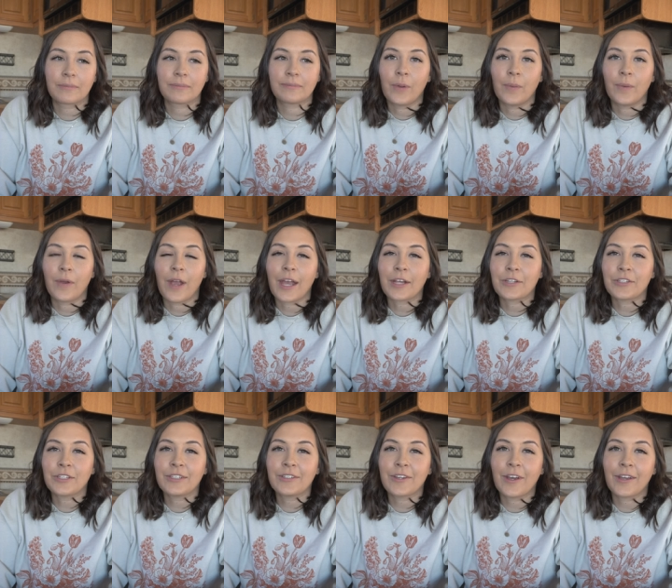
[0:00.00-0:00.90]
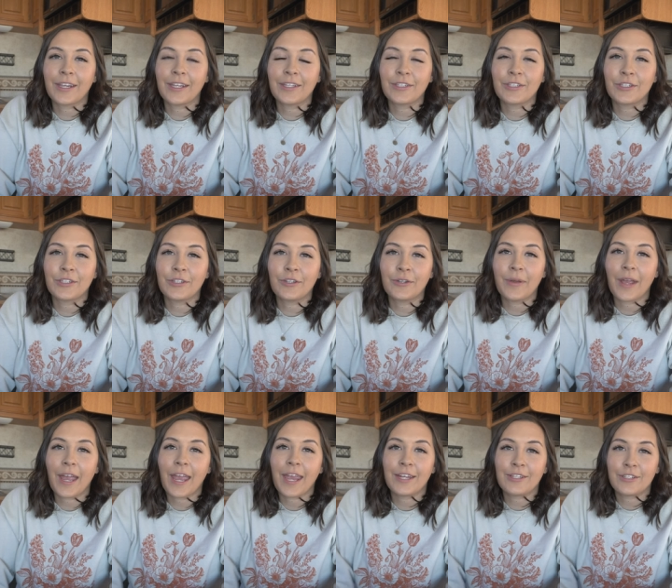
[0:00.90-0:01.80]
We were actually talking to
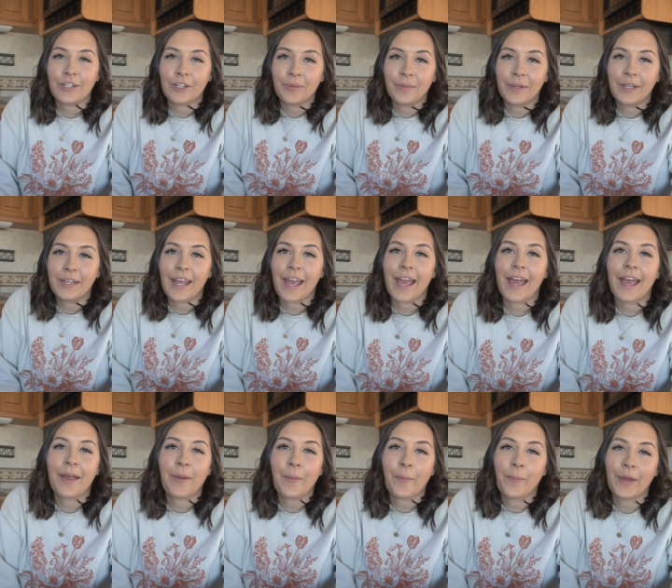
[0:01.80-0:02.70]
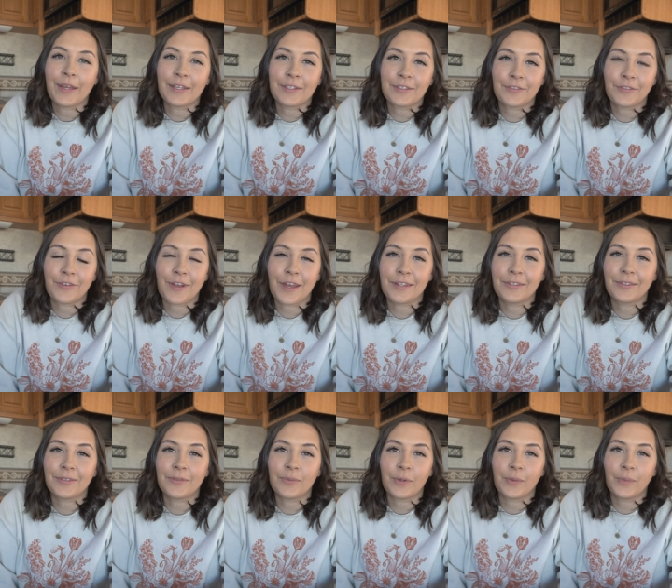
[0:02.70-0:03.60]
a gentleman at Best
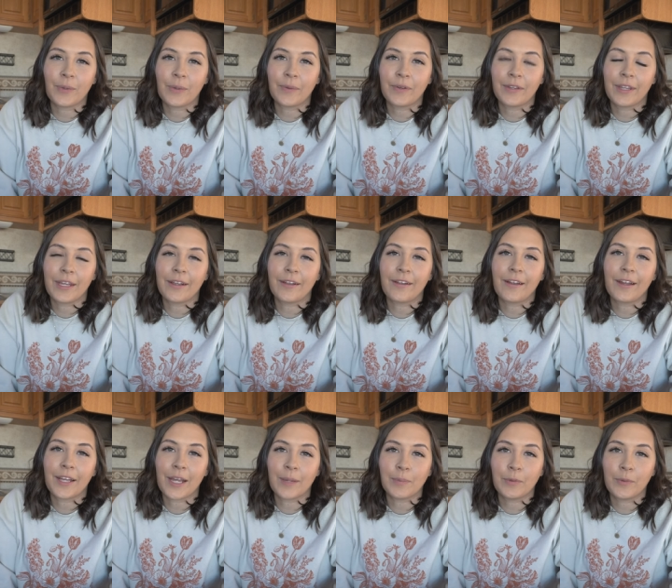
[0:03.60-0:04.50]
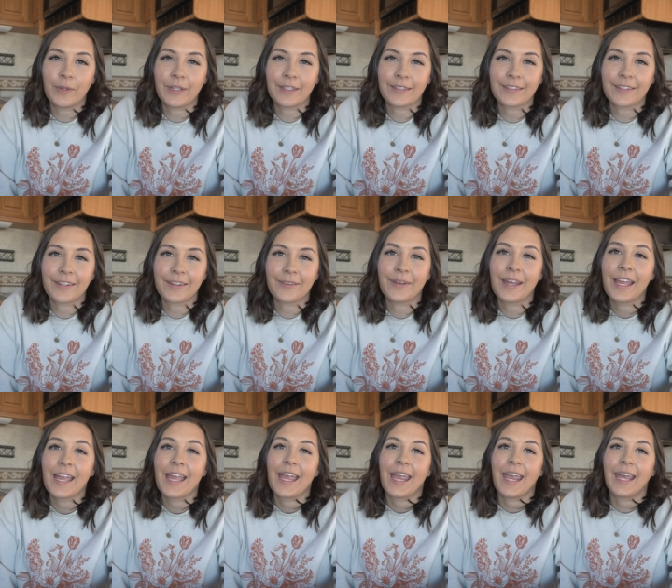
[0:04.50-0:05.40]
Friends when we were there a couple weeks ago,
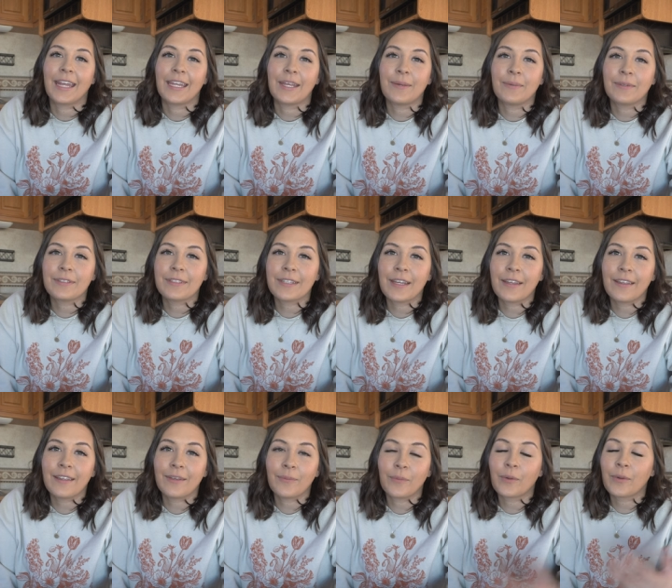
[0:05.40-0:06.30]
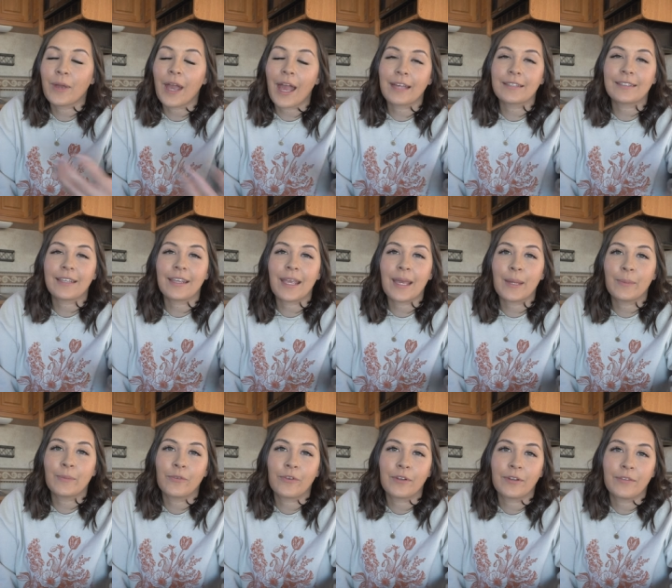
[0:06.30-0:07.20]
and he was telling, we were asking
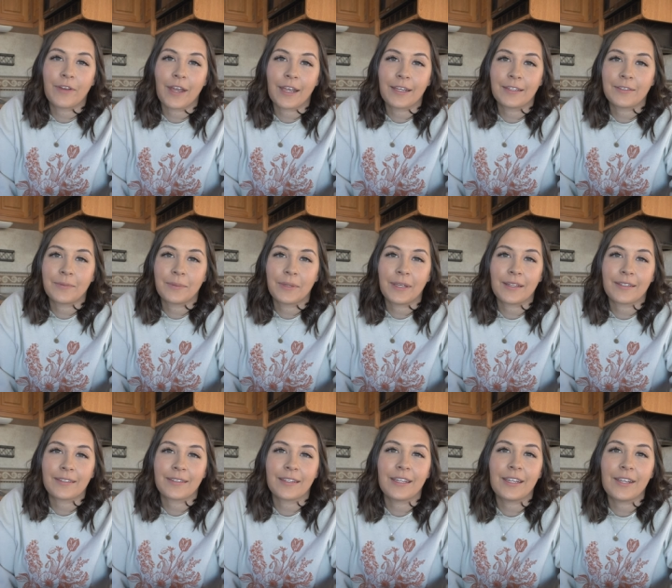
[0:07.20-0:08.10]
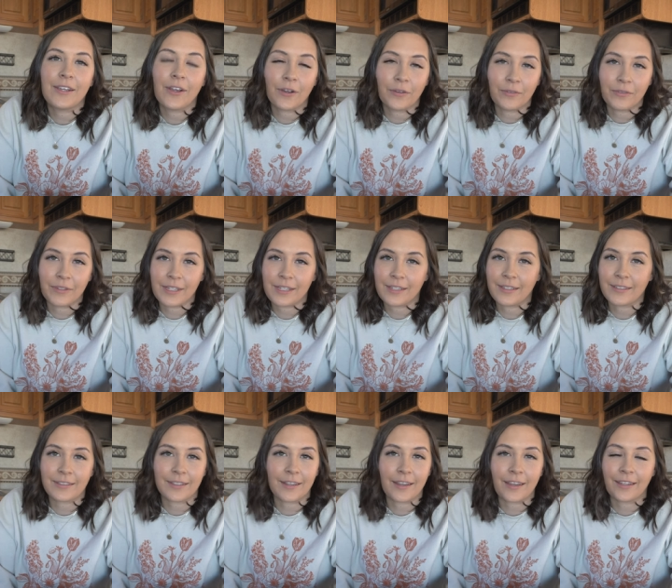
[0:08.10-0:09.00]
him for advice because he
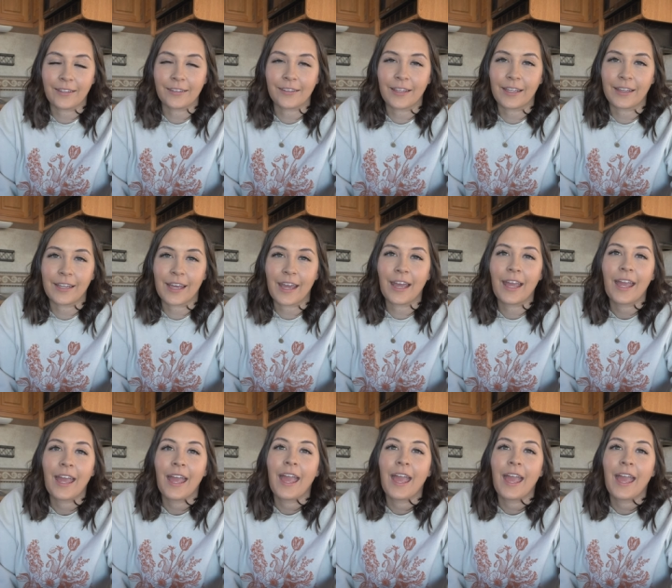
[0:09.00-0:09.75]
RVs and things like that.